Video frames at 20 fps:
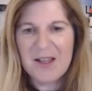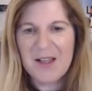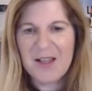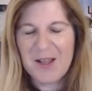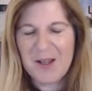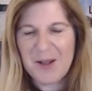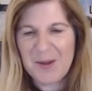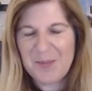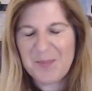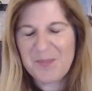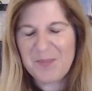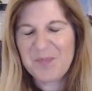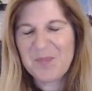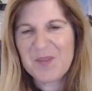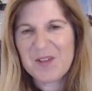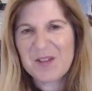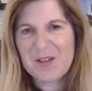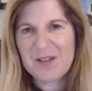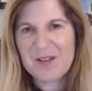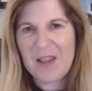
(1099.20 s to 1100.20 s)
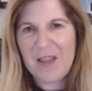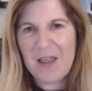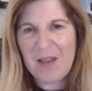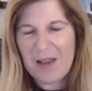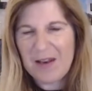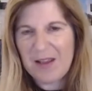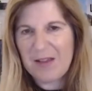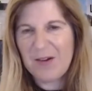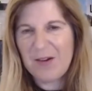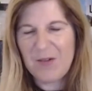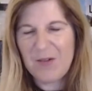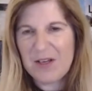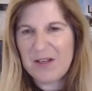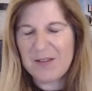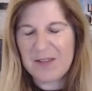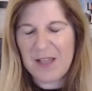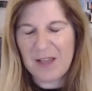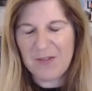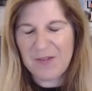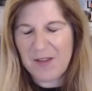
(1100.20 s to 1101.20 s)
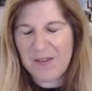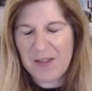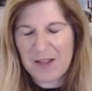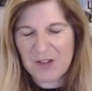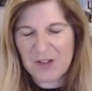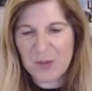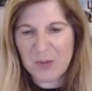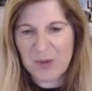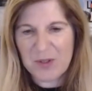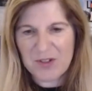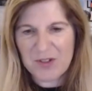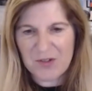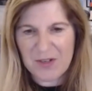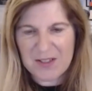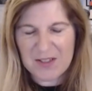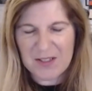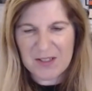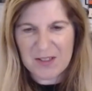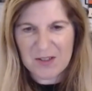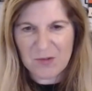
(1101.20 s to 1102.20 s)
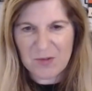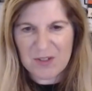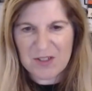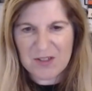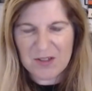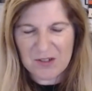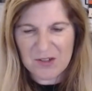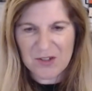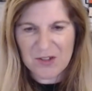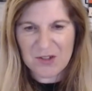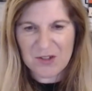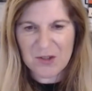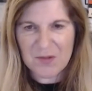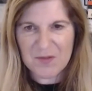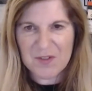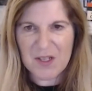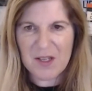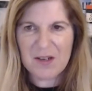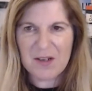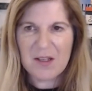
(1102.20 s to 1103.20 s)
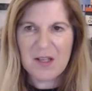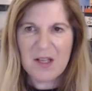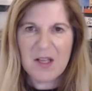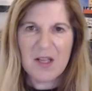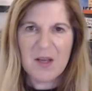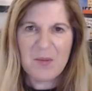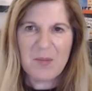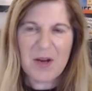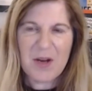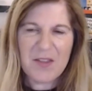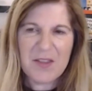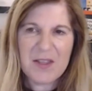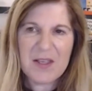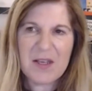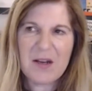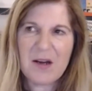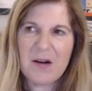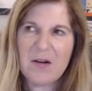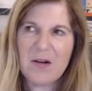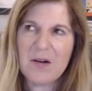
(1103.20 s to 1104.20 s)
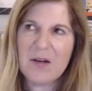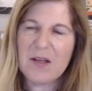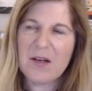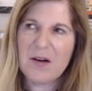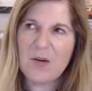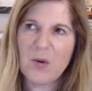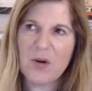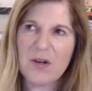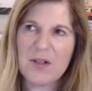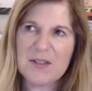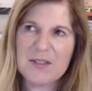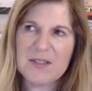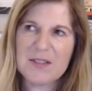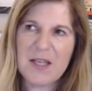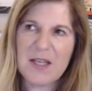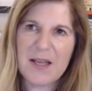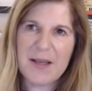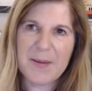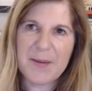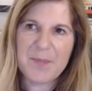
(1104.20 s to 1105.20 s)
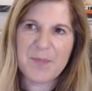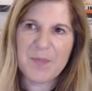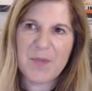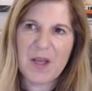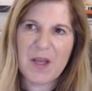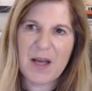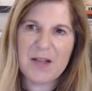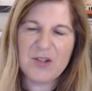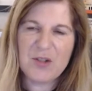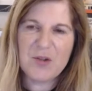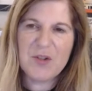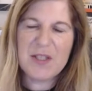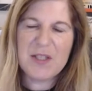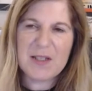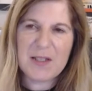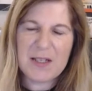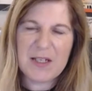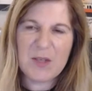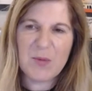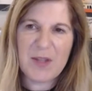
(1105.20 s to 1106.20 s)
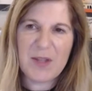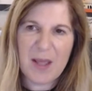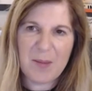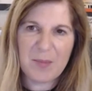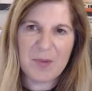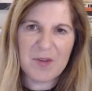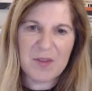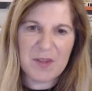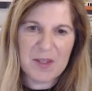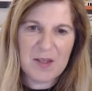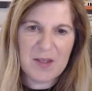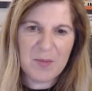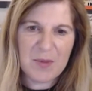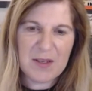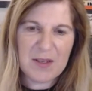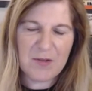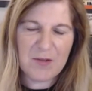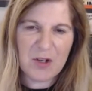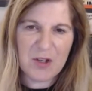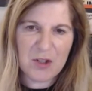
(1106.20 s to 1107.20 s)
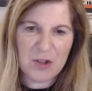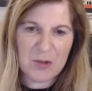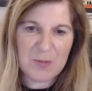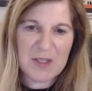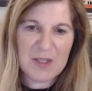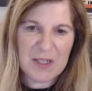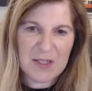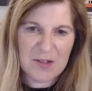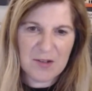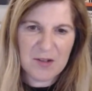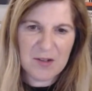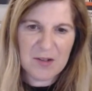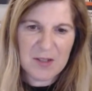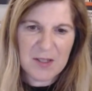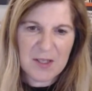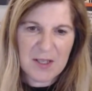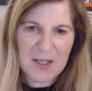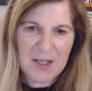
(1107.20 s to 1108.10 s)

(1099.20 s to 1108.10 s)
Um, and I really I found that super interesting in the research you've done. But I think in our in our world, um, I do think leading with empathy, being a very human leader,